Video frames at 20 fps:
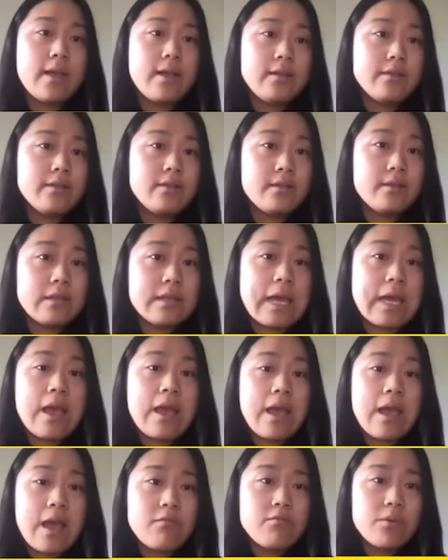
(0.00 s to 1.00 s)
and
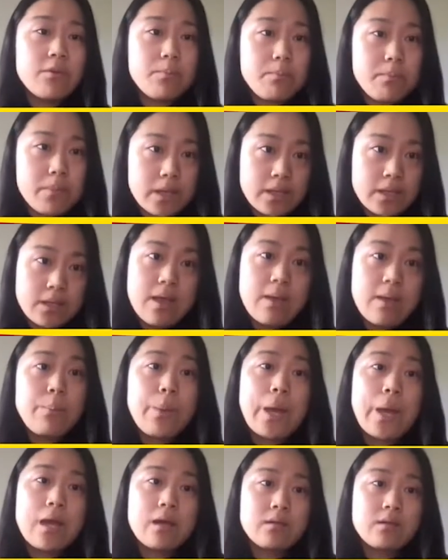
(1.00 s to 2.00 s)
they have a big
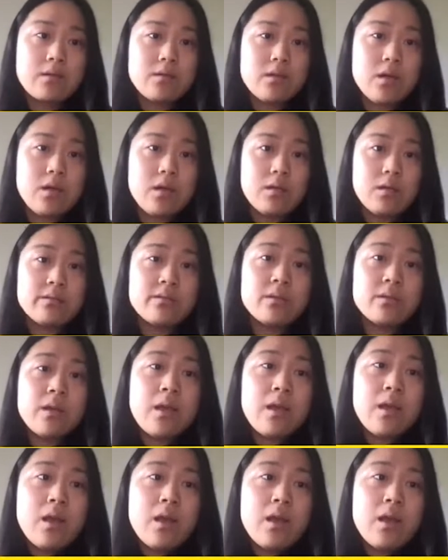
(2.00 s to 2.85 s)
impact on